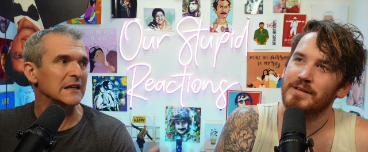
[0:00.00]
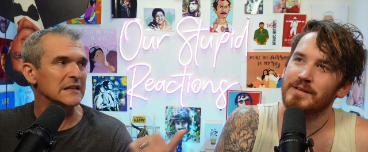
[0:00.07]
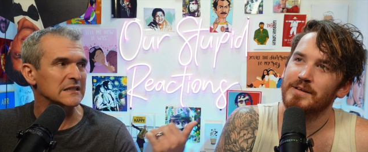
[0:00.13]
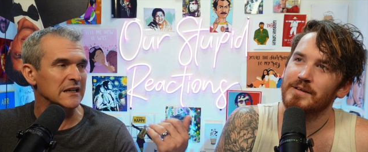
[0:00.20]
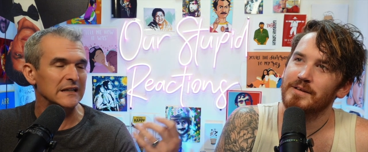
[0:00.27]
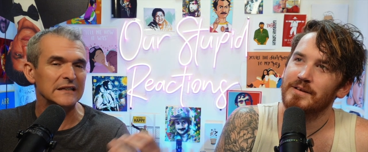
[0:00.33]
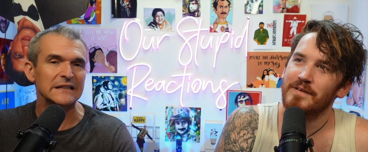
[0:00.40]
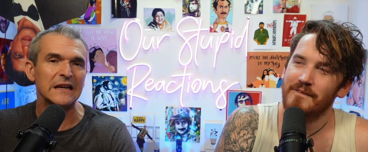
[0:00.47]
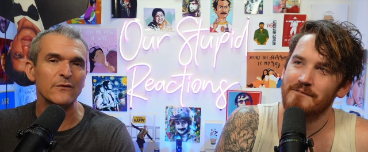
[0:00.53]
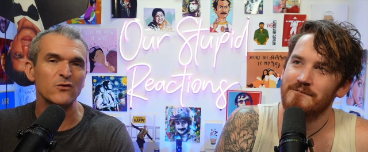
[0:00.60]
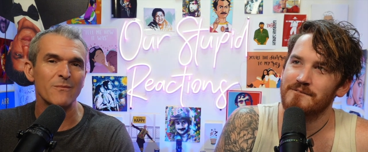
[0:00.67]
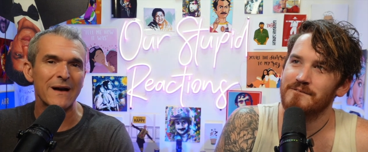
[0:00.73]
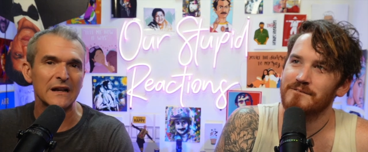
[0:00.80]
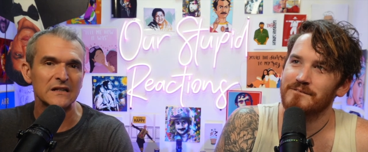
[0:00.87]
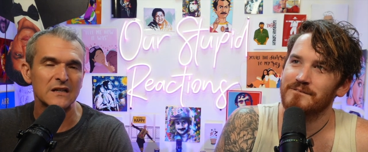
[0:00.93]
Speaker 1: And he said, give the
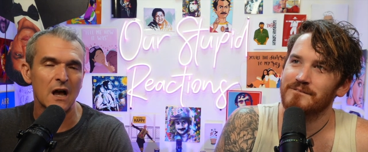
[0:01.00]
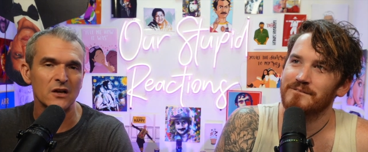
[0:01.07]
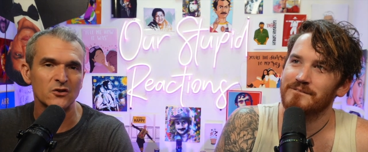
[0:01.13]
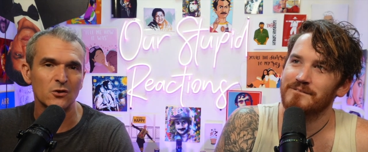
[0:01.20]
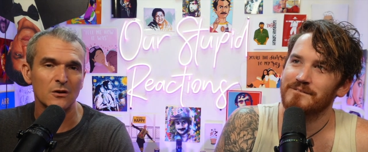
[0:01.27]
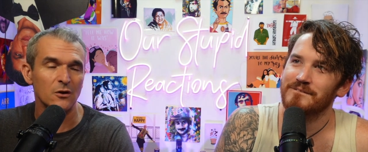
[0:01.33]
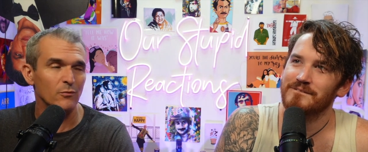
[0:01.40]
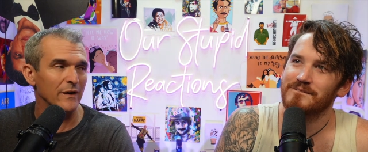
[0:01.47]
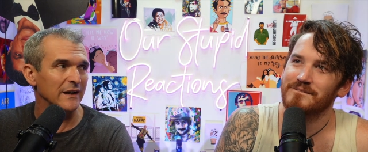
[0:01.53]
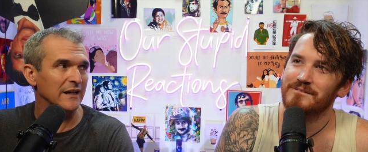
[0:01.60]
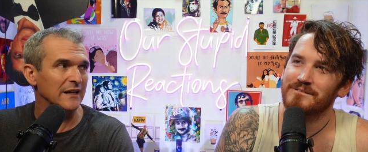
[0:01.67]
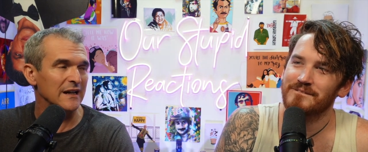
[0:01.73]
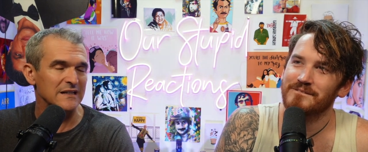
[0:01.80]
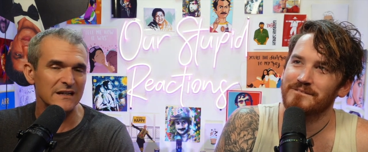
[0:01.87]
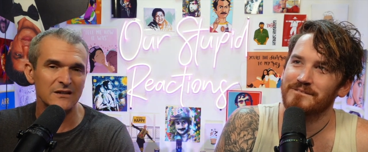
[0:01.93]
man his Oscar already.
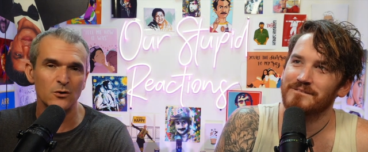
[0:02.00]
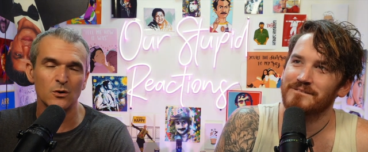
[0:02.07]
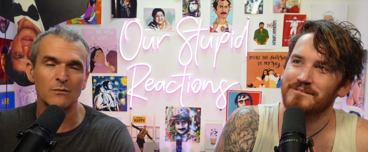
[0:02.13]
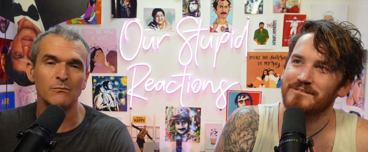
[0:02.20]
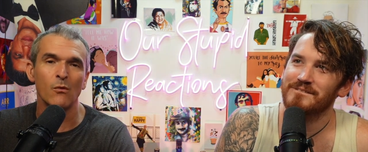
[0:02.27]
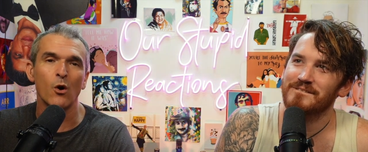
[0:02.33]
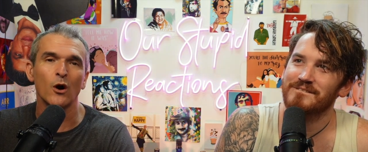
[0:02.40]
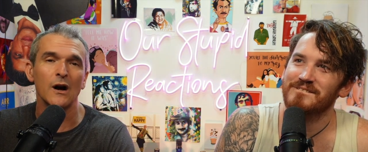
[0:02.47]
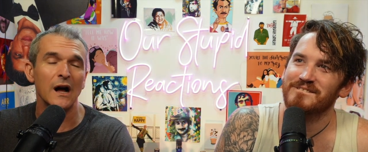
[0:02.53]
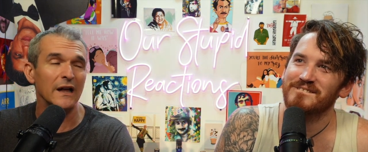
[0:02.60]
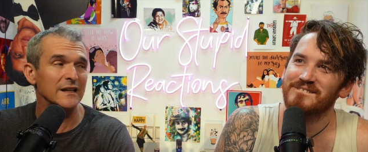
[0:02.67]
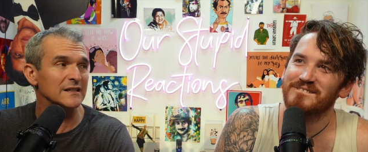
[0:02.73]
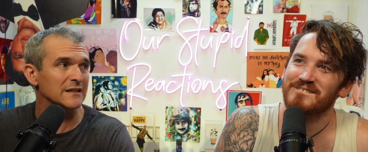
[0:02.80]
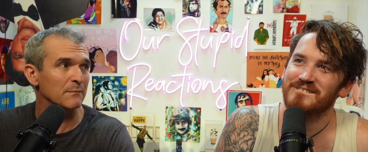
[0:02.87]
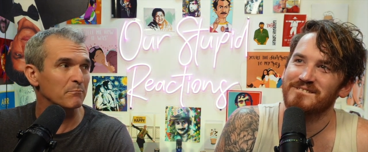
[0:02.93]
And I said, you're a moron.
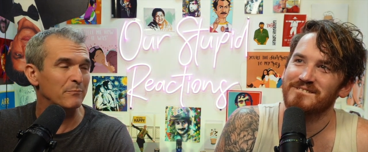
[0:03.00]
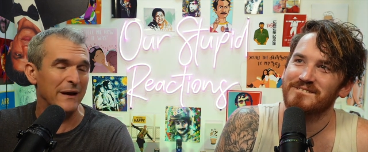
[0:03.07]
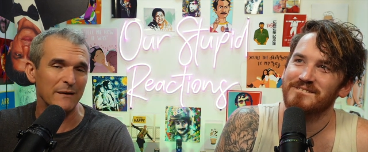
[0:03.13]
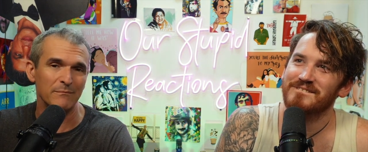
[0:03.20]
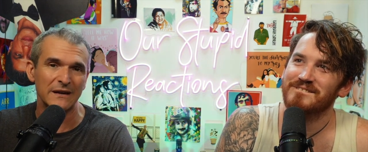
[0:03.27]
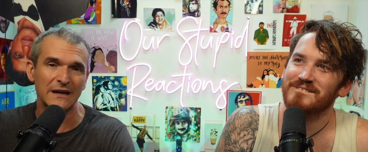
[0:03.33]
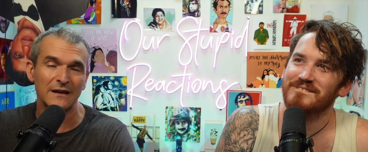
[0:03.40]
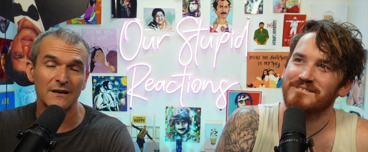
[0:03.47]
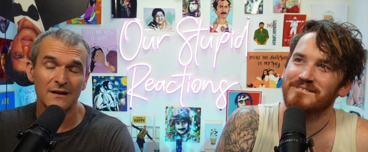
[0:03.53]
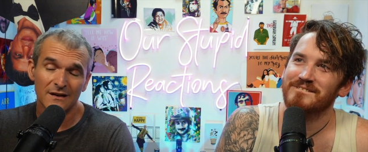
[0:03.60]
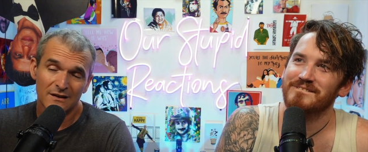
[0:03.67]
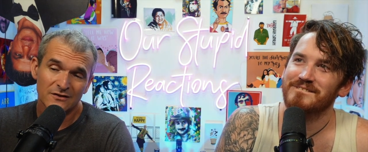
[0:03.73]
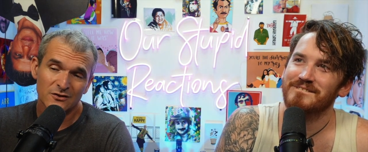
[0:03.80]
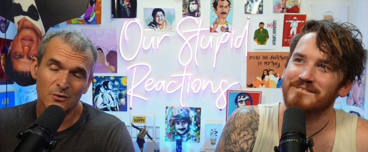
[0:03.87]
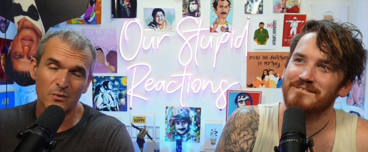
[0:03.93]
He said, bet me.
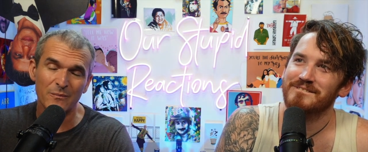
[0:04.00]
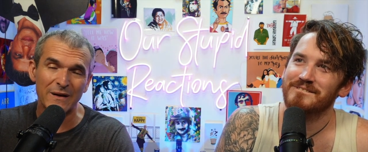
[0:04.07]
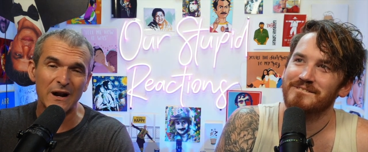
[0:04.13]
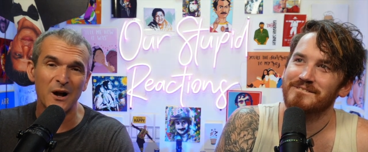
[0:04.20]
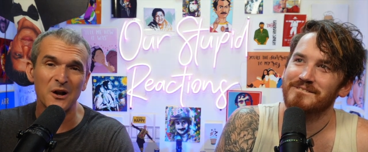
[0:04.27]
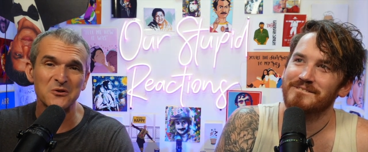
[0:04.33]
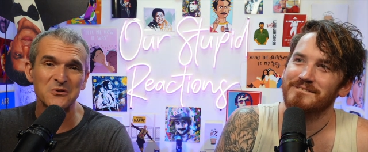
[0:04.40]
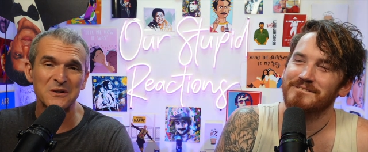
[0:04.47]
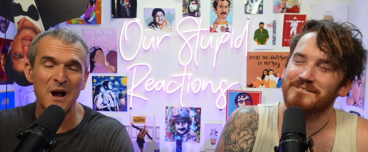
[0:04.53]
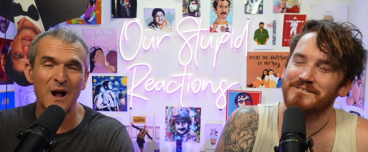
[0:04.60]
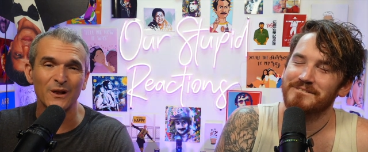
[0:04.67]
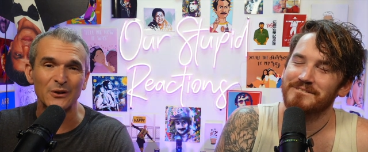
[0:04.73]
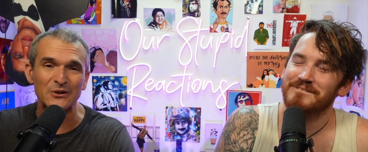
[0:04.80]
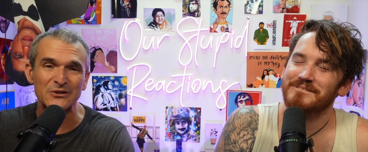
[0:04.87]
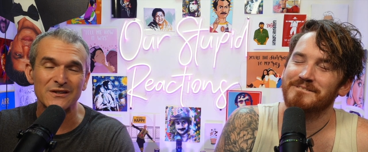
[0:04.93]
So we bet one hundred
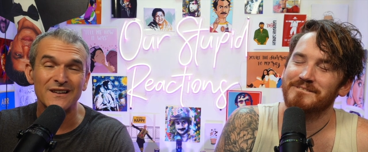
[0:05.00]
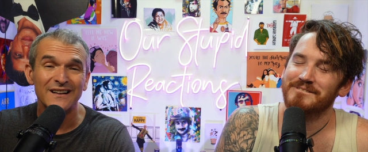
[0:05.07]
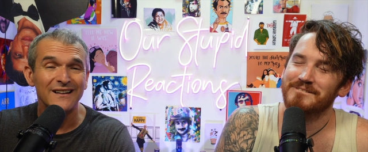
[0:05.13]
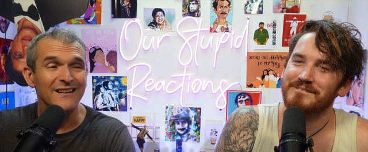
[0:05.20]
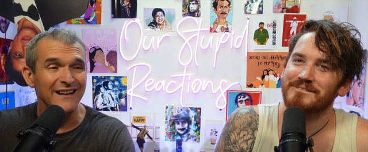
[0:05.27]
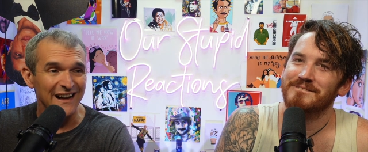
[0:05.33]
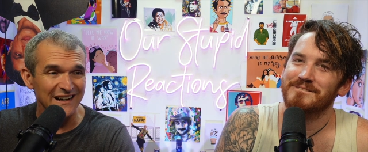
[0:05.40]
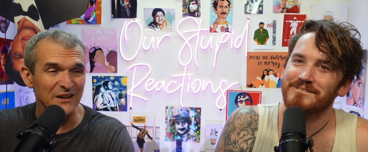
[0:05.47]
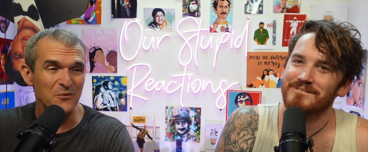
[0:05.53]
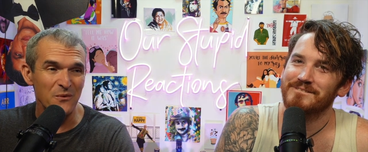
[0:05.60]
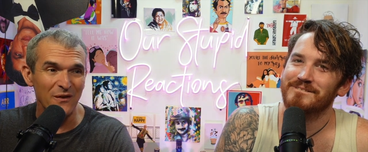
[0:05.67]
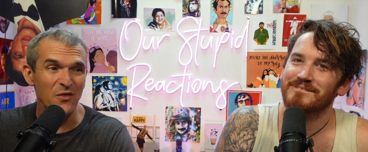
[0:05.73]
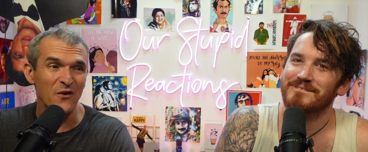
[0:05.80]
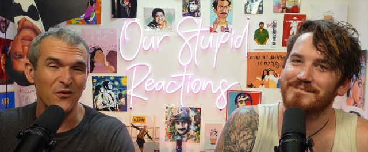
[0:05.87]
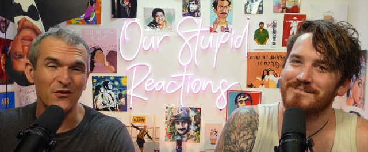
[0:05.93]
dollars. And he
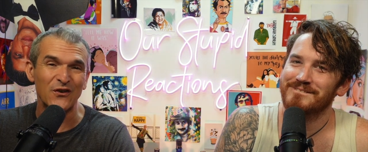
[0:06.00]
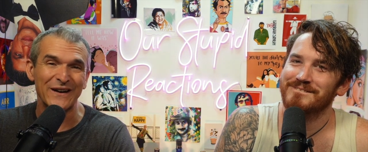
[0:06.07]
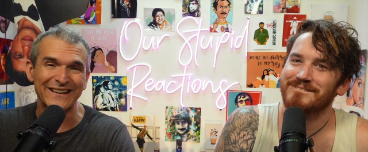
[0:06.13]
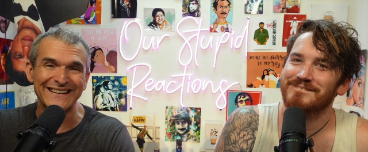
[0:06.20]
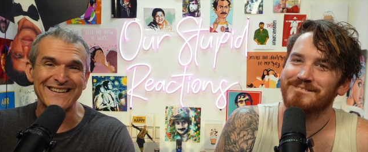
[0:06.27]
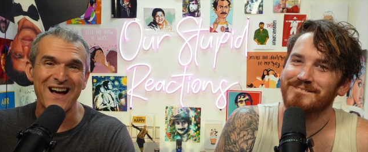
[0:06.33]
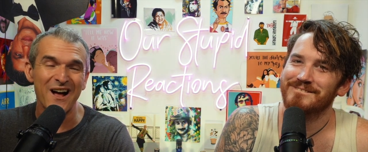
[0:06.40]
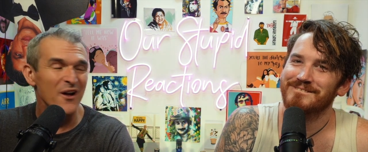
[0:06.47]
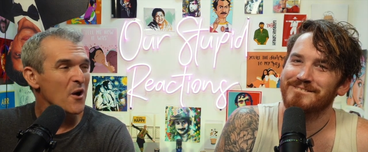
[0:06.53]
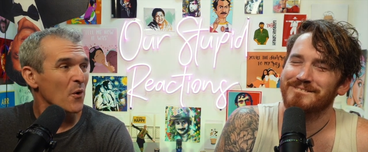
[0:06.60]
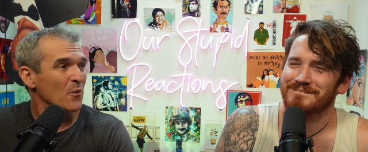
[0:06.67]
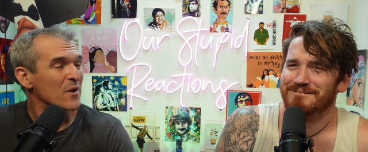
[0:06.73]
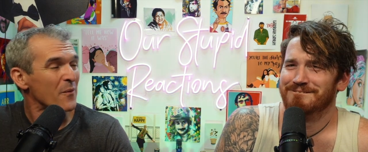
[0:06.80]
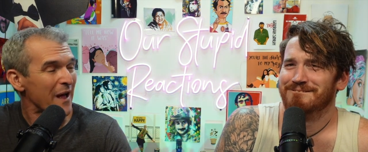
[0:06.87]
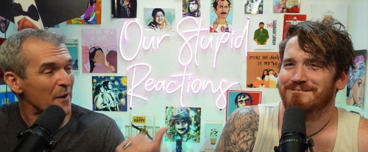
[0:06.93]
won the freaking Oscar.
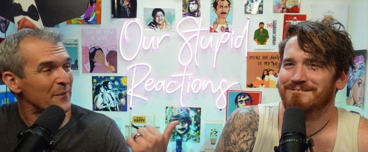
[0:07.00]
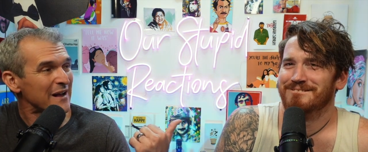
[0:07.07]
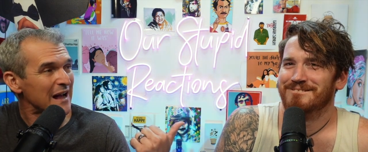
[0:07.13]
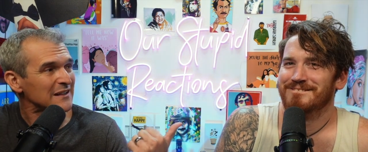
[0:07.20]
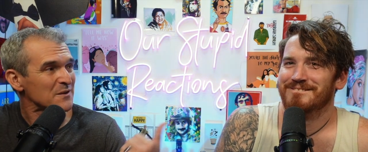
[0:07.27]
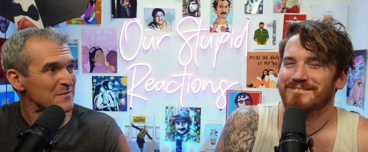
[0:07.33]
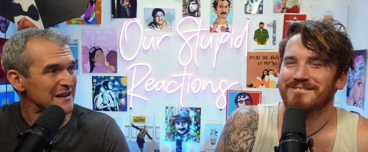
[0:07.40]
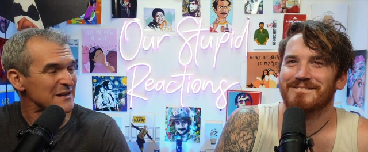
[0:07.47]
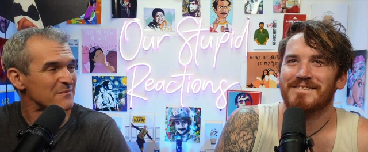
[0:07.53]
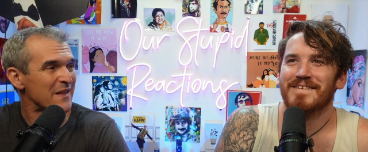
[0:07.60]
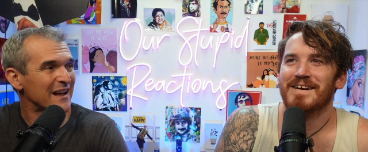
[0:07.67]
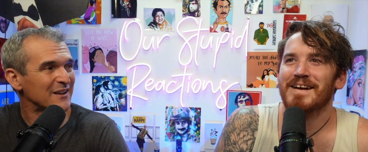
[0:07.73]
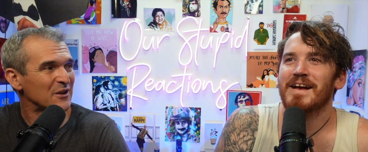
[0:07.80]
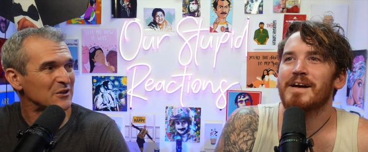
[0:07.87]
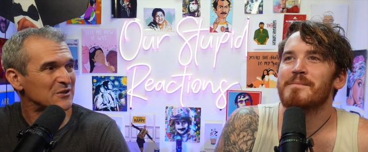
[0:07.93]
We went and we got to meet him
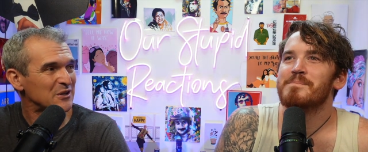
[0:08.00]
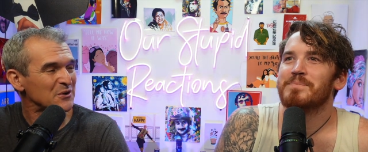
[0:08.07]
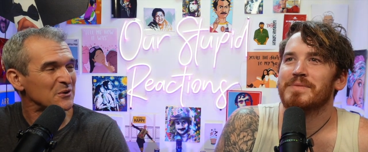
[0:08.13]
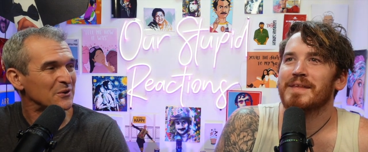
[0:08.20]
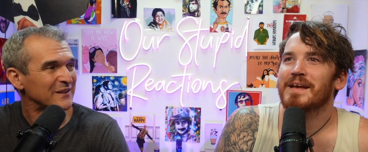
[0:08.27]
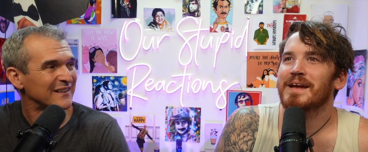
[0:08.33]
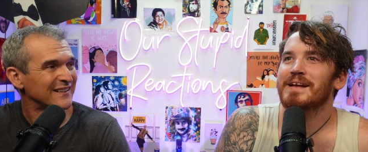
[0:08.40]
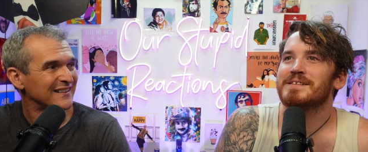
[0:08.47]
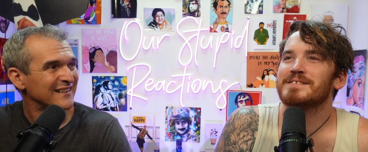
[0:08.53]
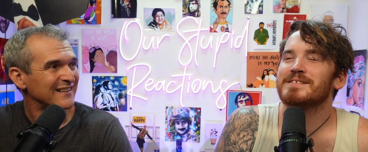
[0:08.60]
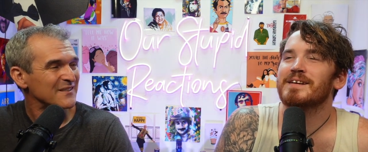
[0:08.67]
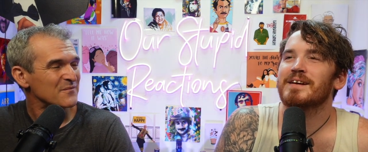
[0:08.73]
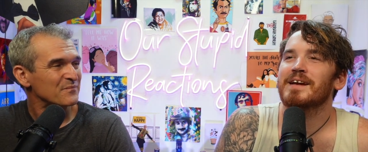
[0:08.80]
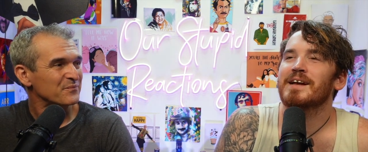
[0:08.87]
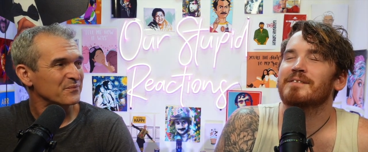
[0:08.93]
that year, too. It's...